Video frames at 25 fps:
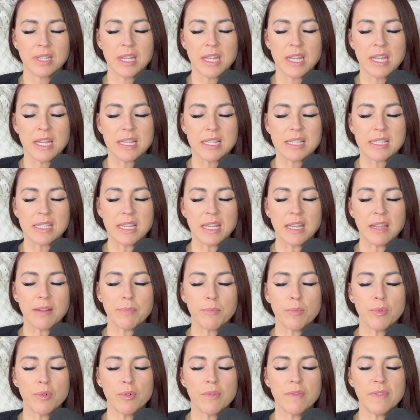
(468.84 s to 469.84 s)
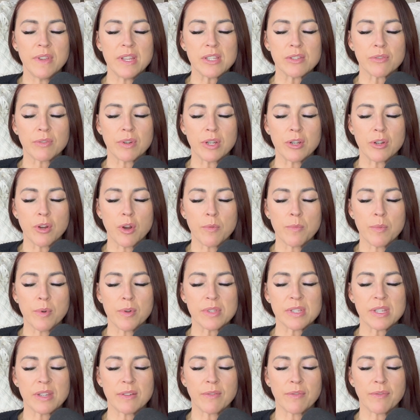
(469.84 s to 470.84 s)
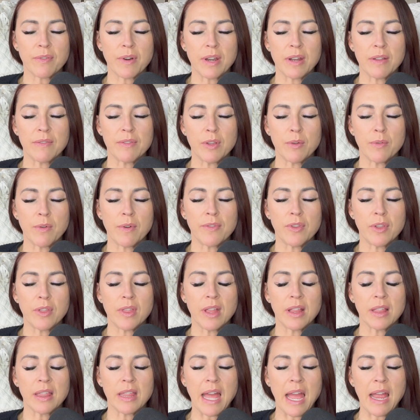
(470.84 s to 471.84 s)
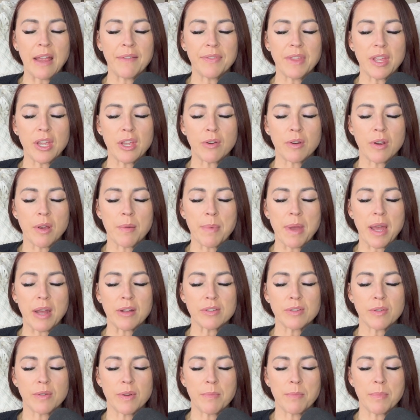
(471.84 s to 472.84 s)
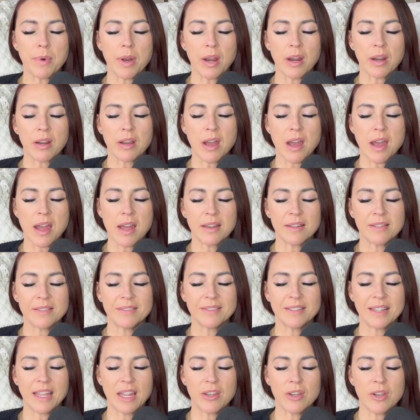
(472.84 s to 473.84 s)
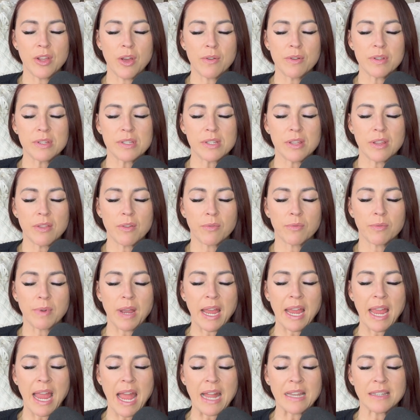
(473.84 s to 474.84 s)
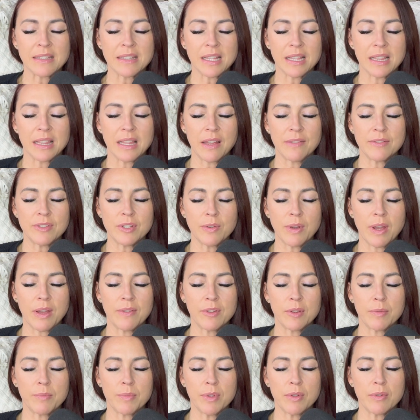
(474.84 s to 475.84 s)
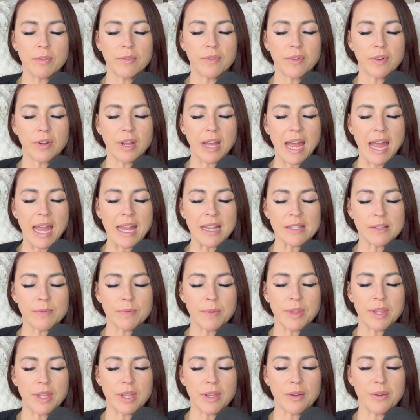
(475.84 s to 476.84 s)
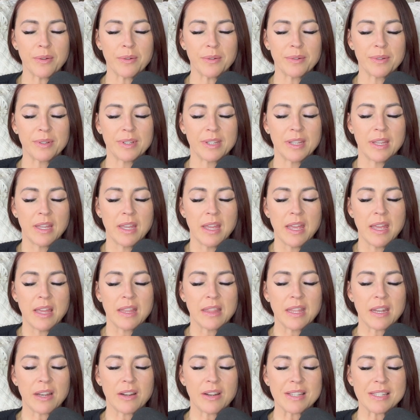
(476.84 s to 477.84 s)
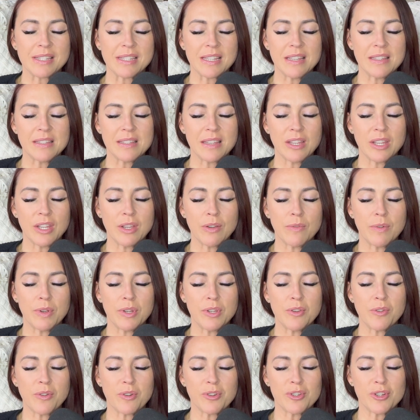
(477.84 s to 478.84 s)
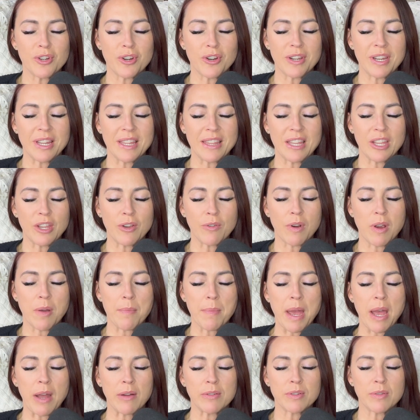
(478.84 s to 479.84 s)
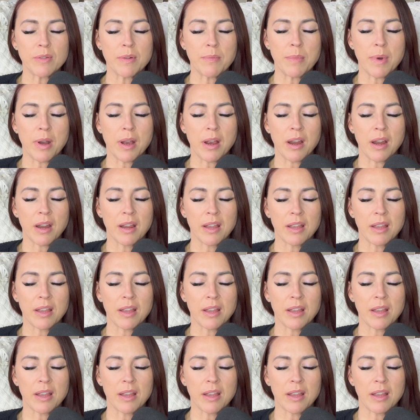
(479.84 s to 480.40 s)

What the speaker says: See a movie screen almost in front of you of the life that you're about to embark on. And notice to the right and to the left you have your beautiful guides with you that are assisting you in your journey that you are about to embark.